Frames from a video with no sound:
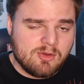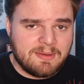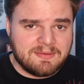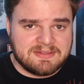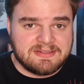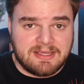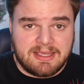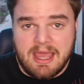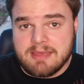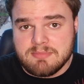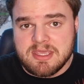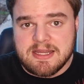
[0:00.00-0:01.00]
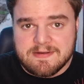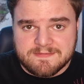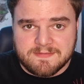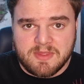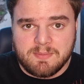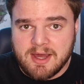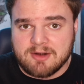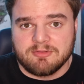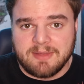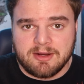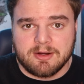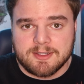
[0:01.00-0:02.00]
I'm about to say, I mean from the bottom of
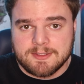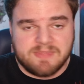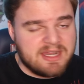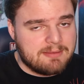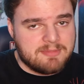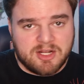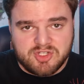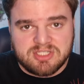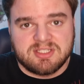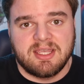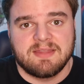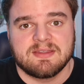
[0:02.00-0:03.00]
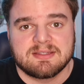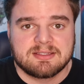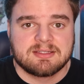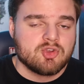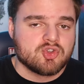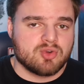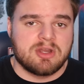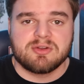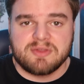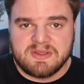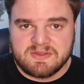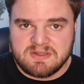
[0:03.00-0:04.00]
my heart, and I'm not just saying this. Stranger
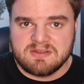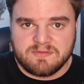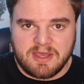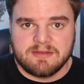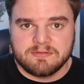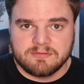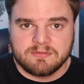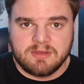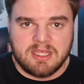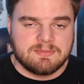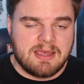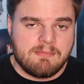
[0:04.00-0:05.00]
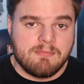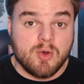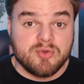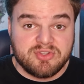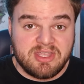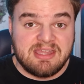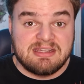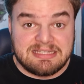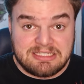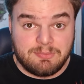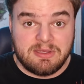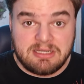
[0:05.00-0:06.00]
Things Season 5 is my most
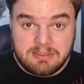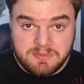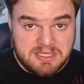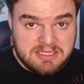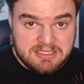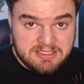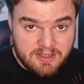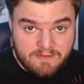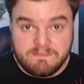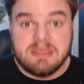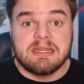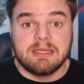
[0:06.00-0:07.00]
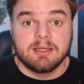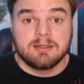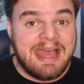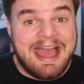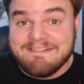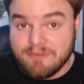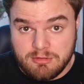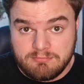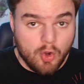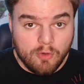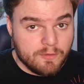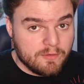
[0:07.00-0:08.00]
anticipated piece of media ever.
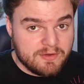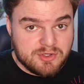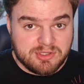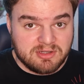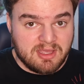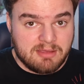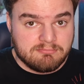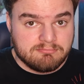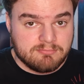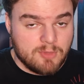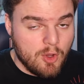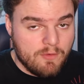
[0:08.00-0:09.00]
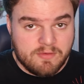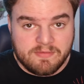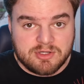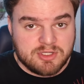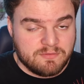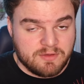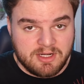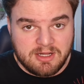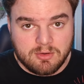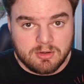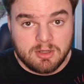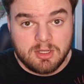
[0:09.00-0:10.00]
Over Avengers Endgame, over Avengers Infinity
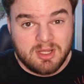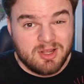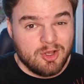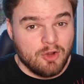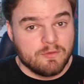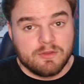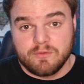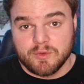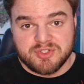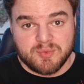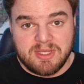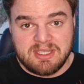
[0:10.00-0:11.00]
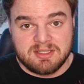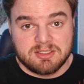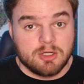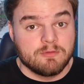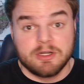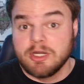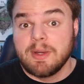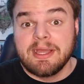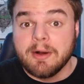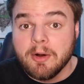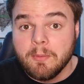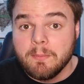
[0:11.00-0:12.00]
War, over The Force Awakens, over No Way
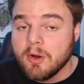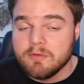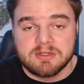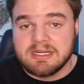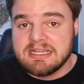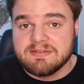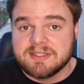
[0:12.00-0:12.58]
Home, over any of